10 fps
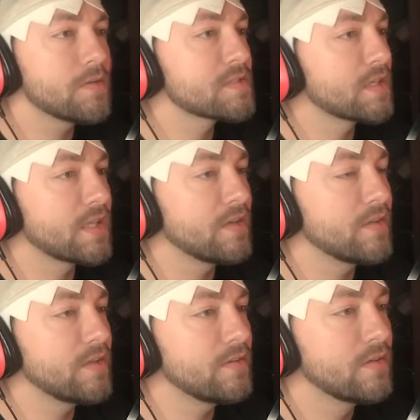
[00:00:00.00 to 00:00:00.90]
wasn't gonna kill
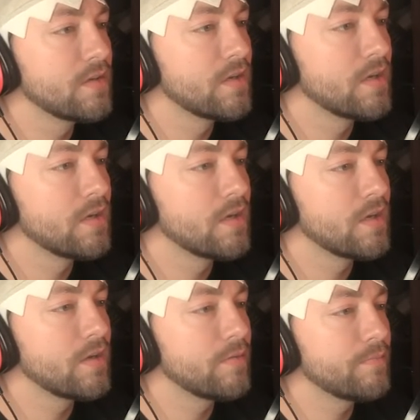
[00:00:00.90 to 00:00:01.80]
you,
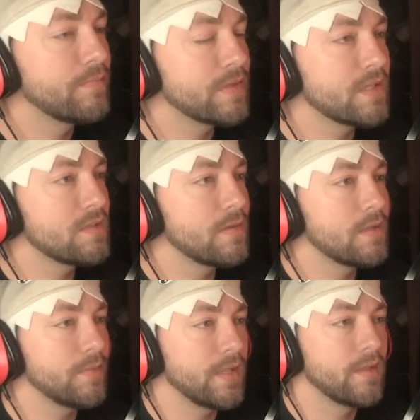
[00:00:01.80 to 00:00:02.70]
but then you
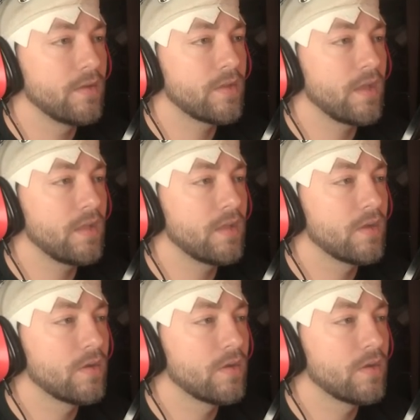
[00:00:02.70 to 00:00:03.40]
made me, okay?